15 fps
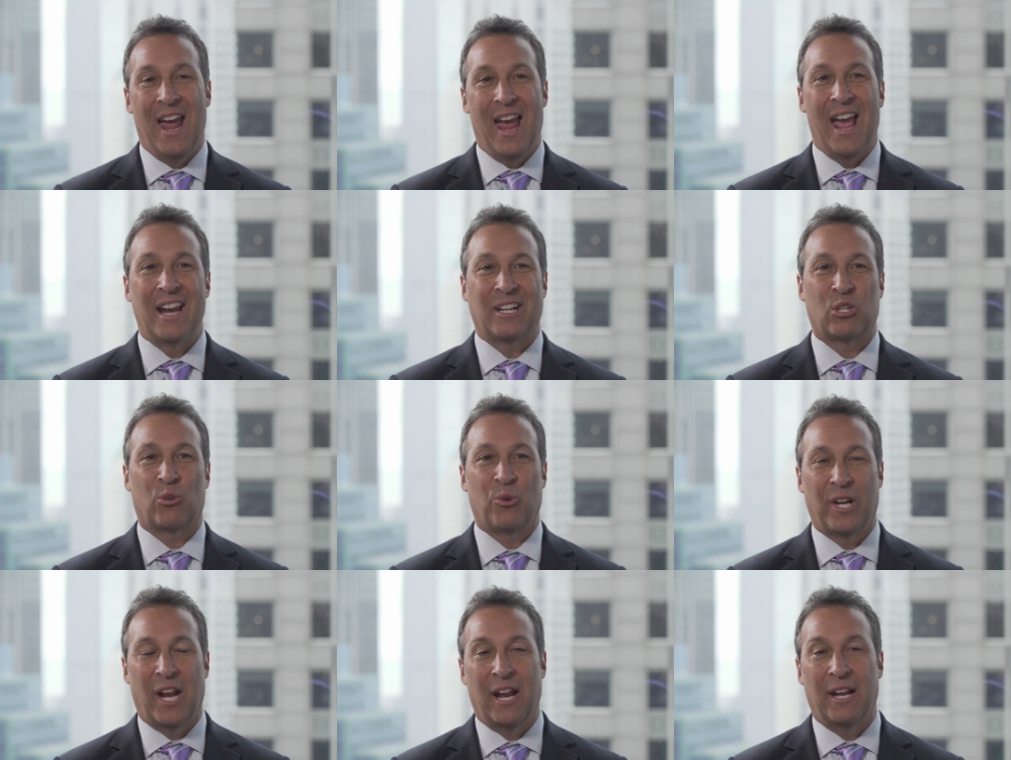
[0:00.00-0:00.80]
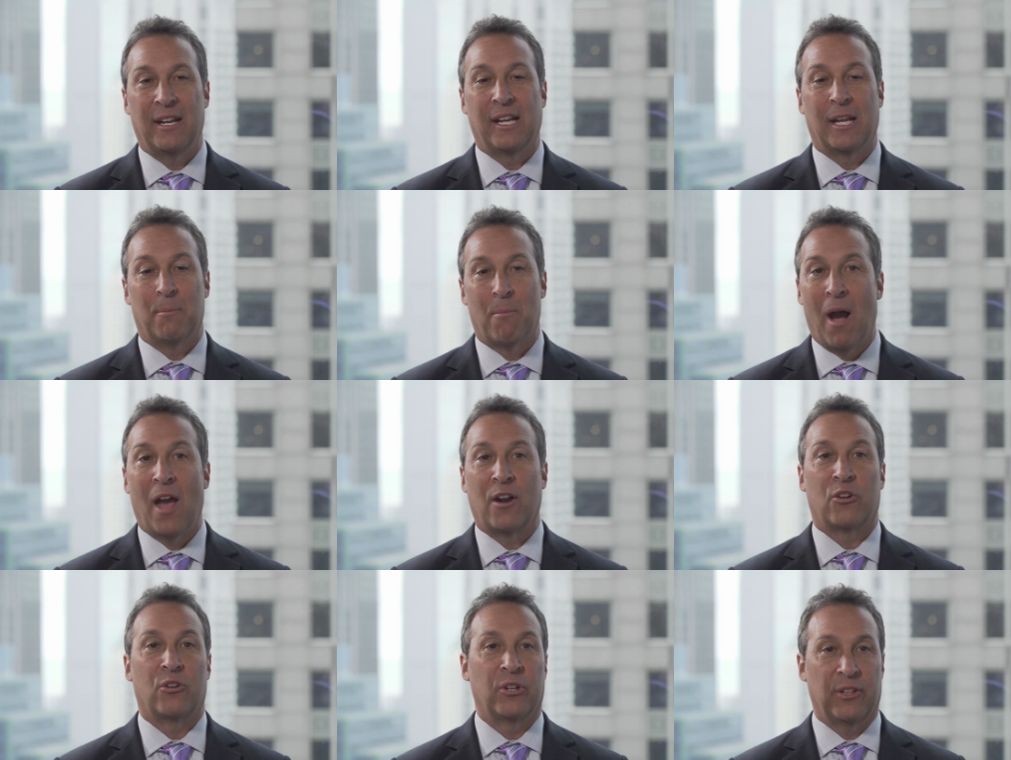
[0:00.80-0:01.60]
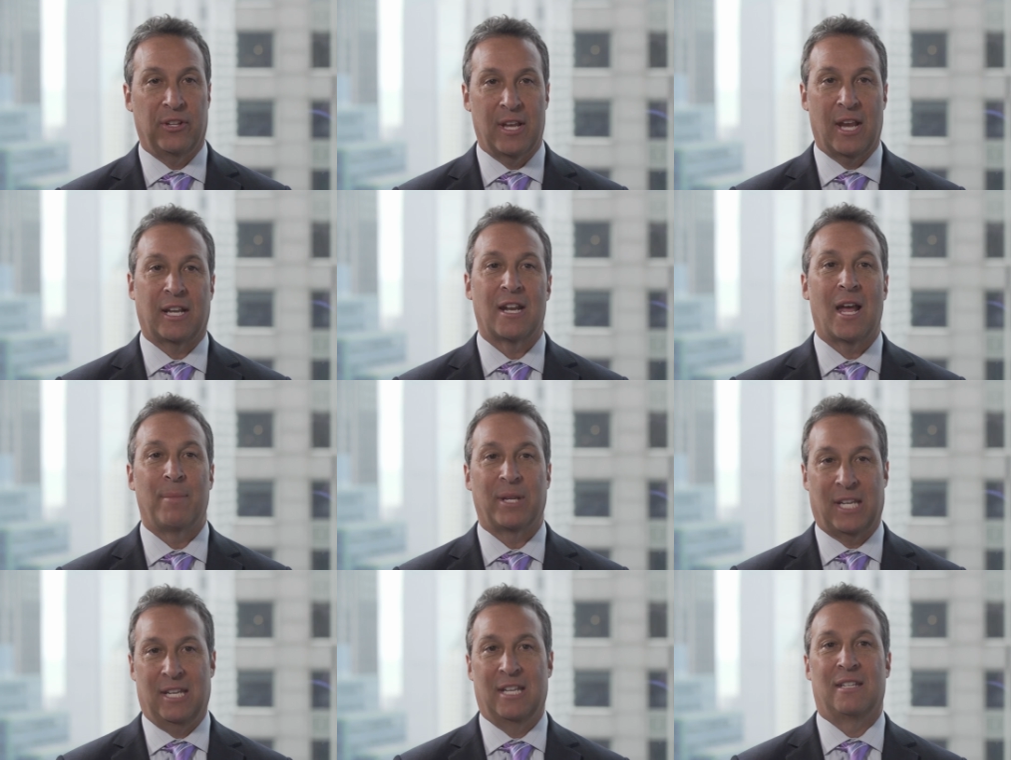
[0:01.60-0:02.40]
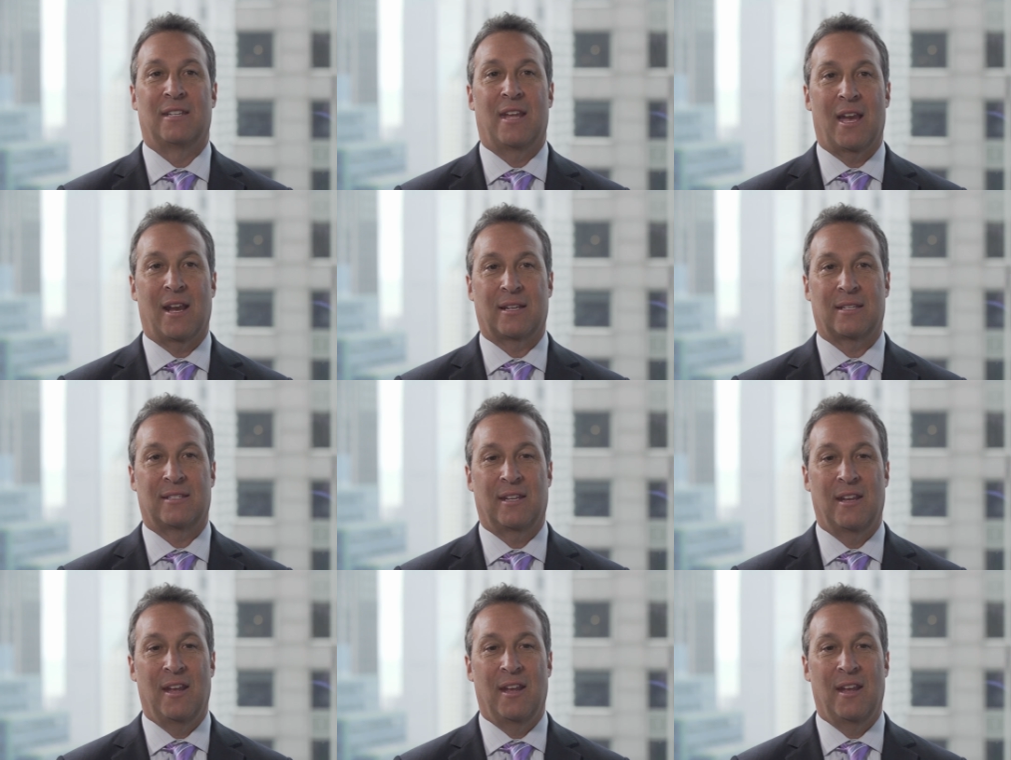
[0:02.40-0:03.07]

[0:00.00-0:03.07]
at creating and monitoring the economic index.